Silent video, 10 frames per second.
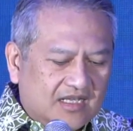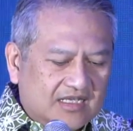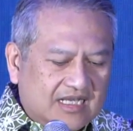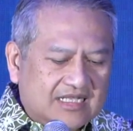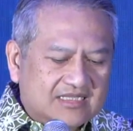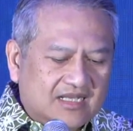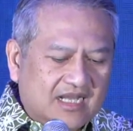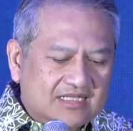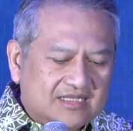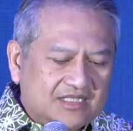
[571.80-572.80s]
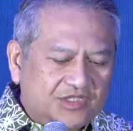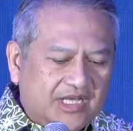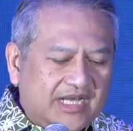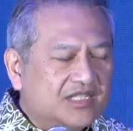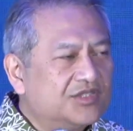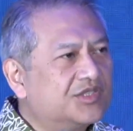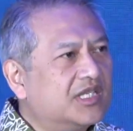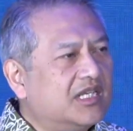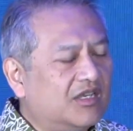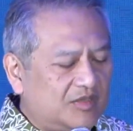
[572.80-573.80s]
catalyzing change in
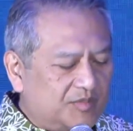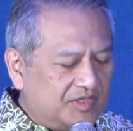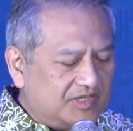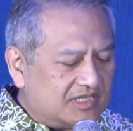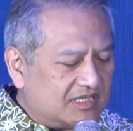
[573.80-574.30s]
our communities,